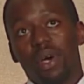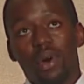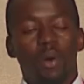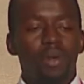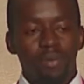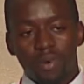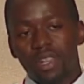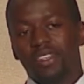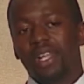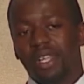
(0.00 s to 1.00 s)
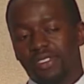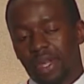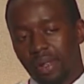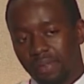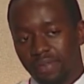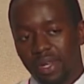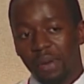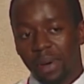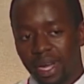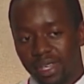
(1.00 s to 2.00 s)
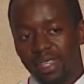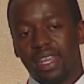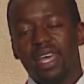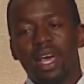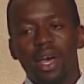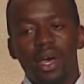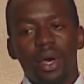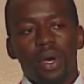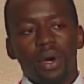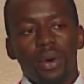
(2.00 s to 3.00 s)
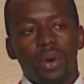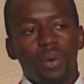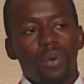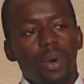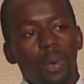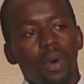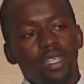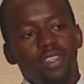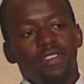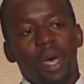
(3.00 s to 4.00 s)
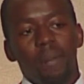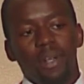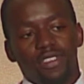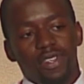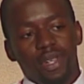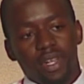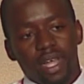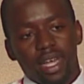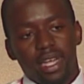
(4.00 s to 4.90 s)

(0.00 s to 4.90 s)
or rather tell yourself in your mind, what does that monster look like?